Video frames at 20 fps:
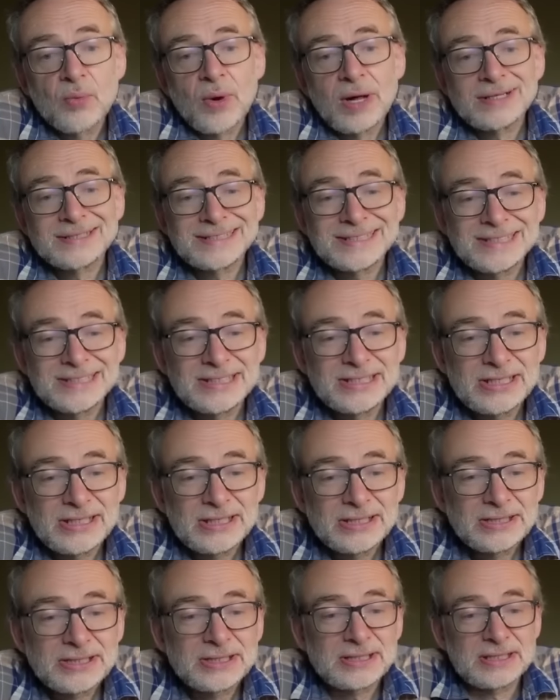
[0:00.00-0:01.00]
Well,
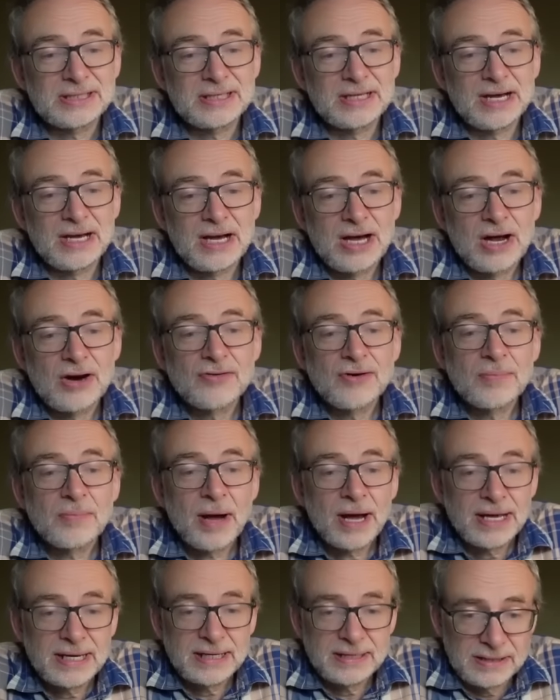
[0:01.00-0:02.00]
just a
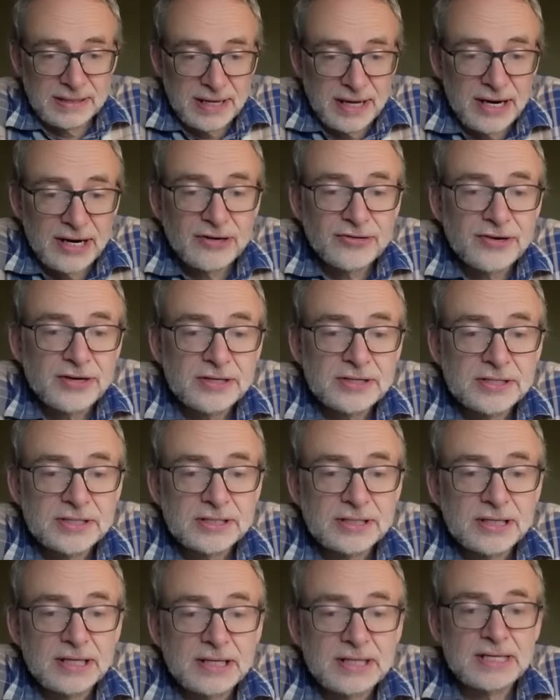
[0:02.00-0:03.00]
reminder,
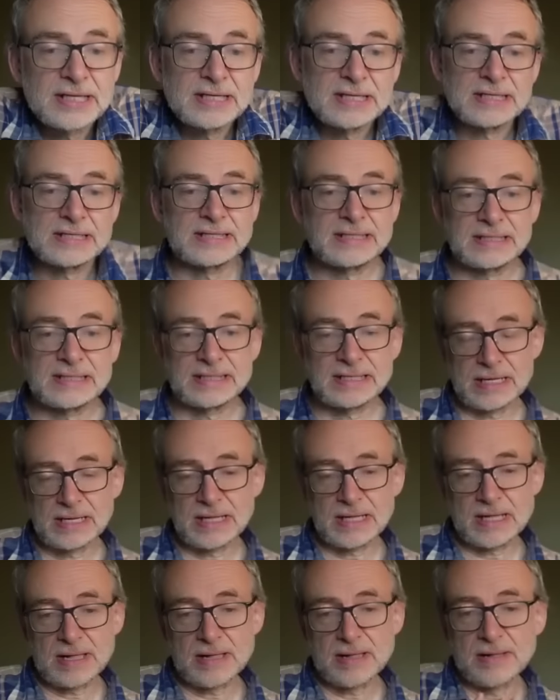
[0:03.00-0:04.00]
Aries, that
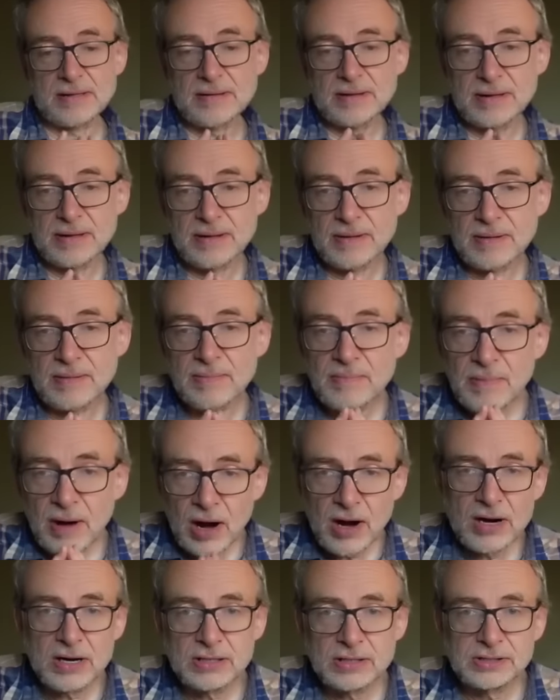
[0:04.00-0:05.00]

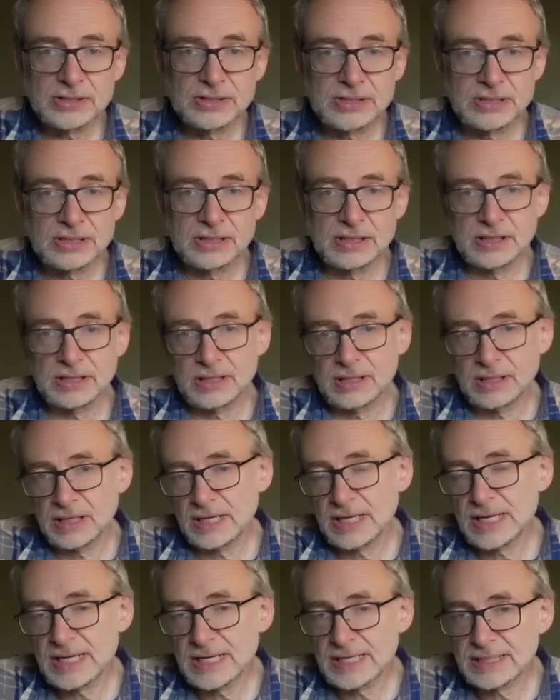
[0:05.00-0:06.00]
Mars
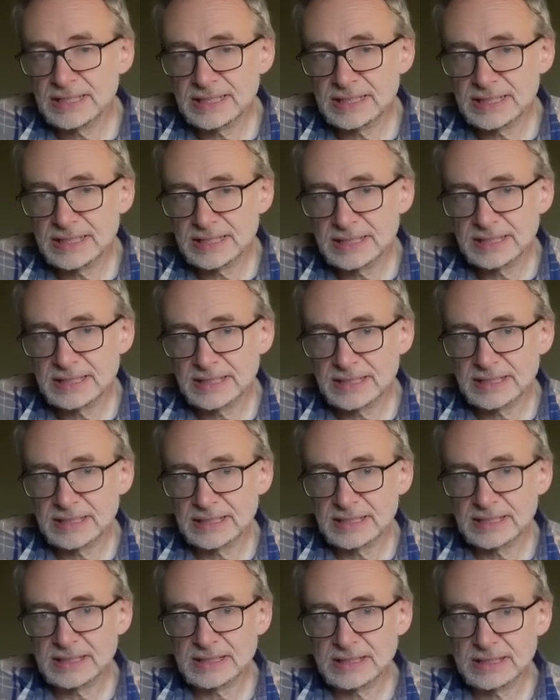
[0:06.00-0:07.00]
is
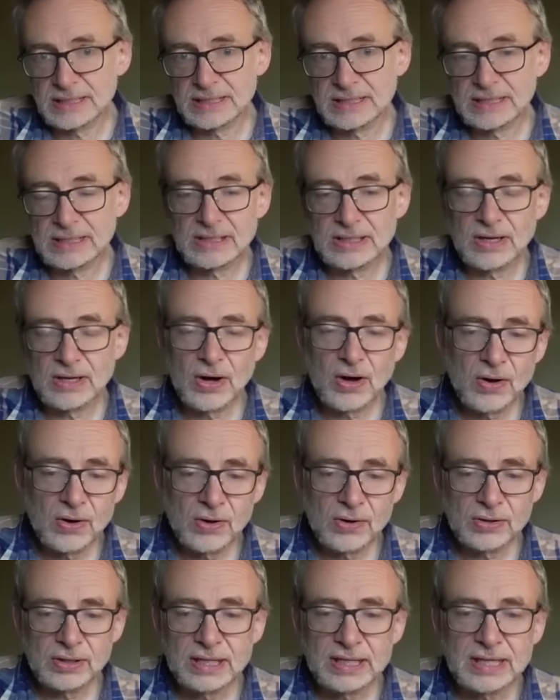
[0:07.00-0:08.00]

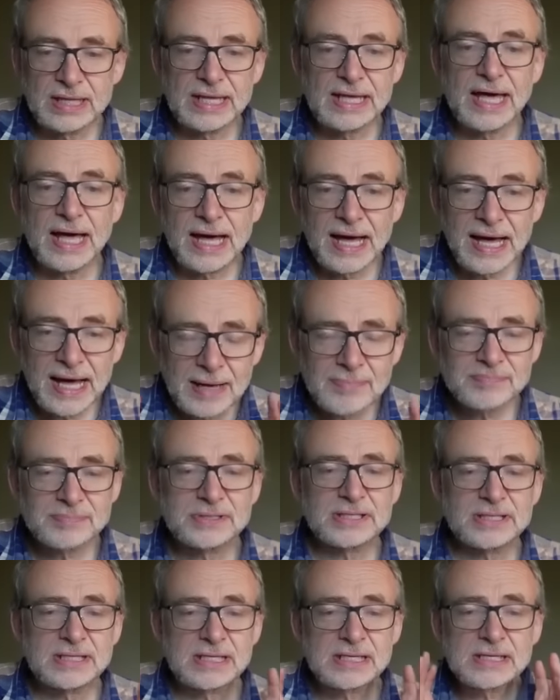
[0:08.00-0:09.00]
on the
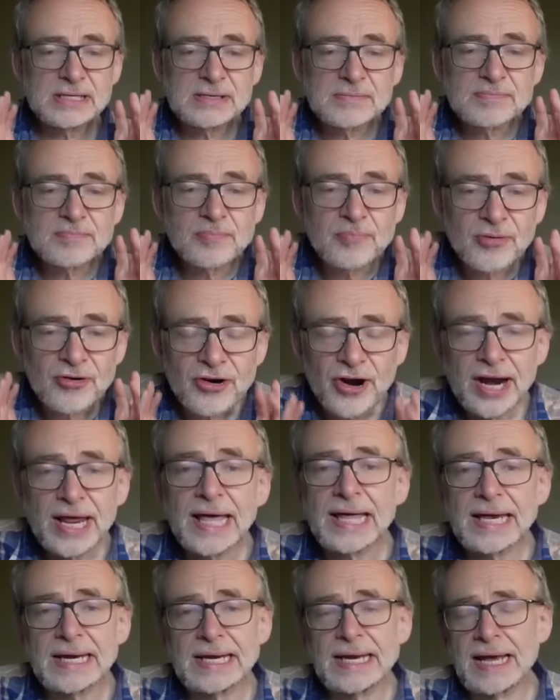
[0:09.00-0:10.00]
absolute
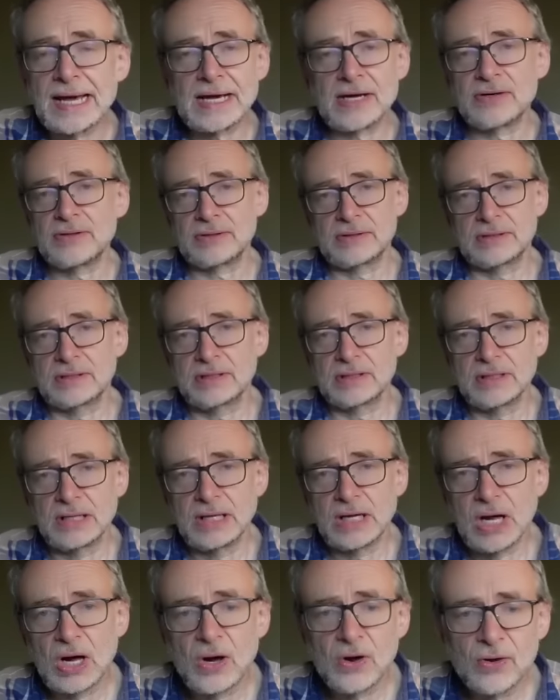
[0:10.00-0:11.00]
brink now
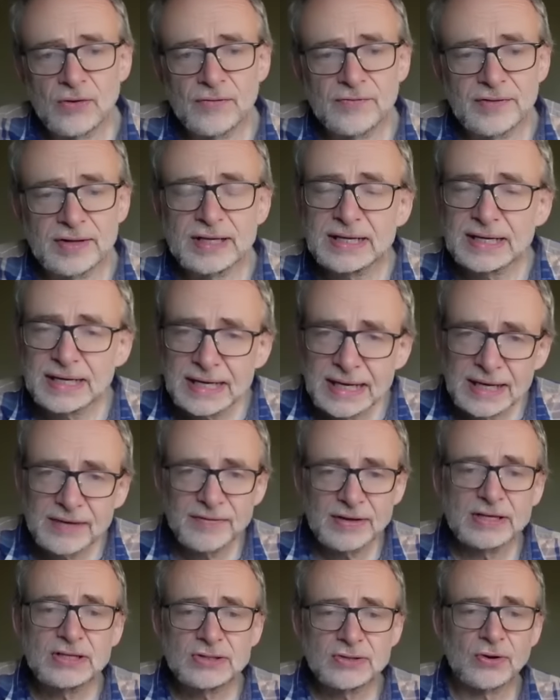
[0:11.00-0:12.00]
of
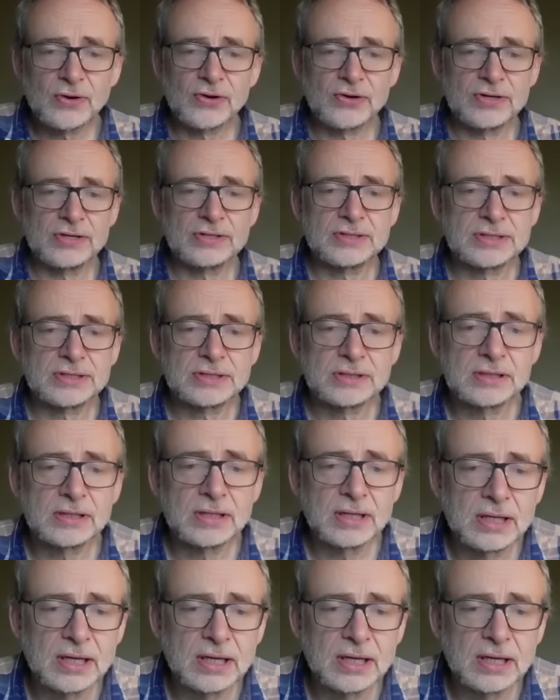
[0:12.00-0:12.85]
leaving Taurus.